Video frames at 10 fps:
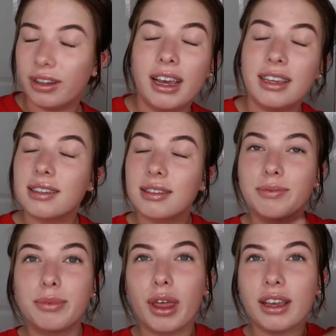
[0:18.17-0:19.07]
It's
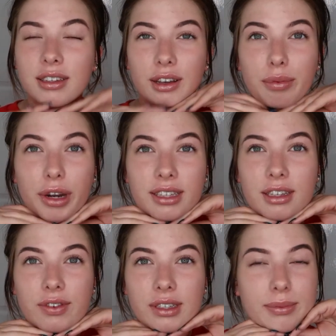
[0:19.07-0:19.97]
pretty
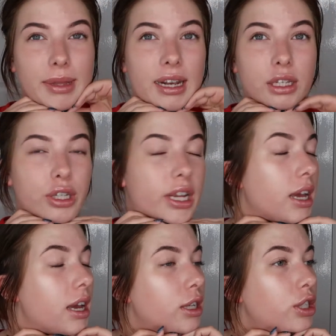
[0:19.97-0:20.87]
self-explanatory,
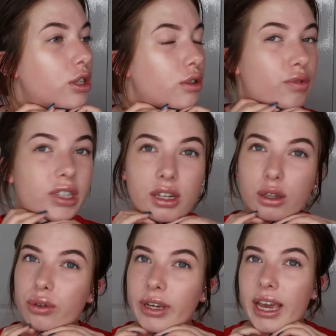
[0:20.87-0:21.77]
just really
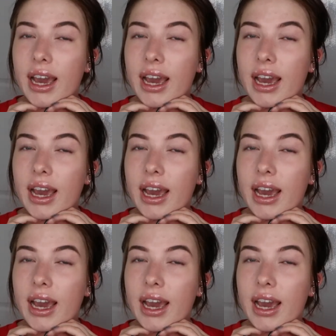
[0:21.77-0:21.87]
glowy.